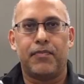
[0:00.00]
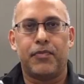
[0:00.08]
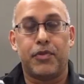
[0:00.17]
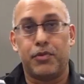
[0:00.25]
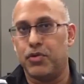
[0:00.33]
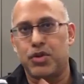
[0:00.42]

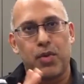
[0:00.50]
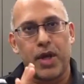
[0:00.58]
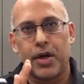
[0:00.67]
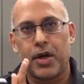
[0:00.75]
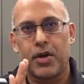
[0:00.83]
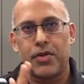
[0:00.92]
through
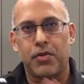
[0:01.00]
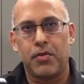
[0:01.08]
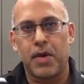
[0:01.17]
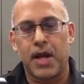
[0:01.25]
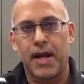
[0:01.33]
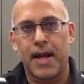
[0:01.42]
Twitter, through
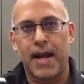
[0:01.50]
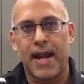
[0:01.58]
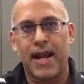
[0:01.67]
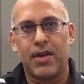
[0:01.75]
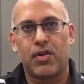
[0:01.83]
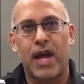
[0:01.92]
my
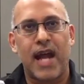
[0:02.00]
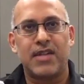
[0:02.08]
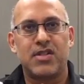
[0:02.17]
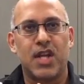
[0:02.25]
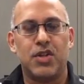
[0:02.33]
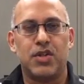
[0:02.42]
handle
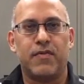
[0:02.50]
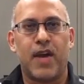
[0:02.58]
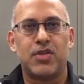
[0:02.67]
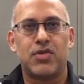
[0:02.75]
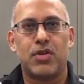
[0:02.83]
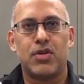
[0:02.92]

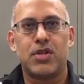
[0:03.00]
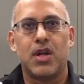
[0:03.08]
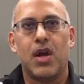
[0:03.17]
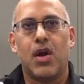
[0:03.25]
@SageInvestors,